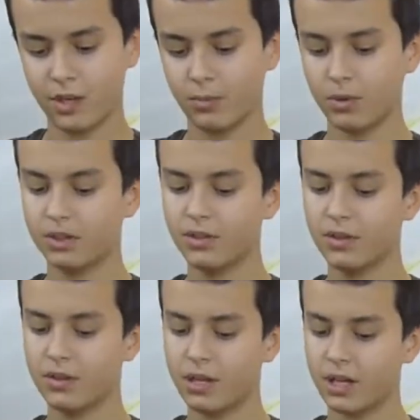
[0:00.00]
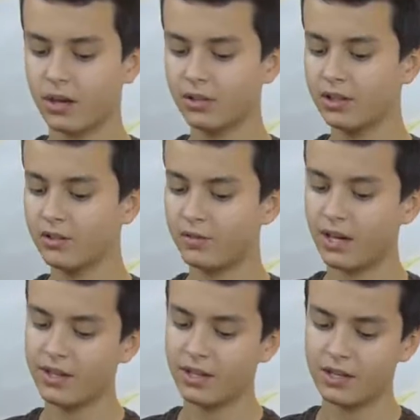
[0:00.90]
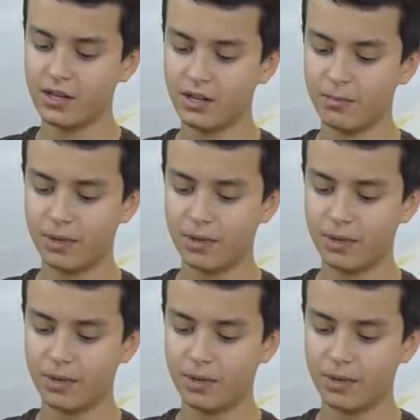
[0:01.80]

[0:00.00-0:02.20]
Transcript: What do you think? How did your father and the other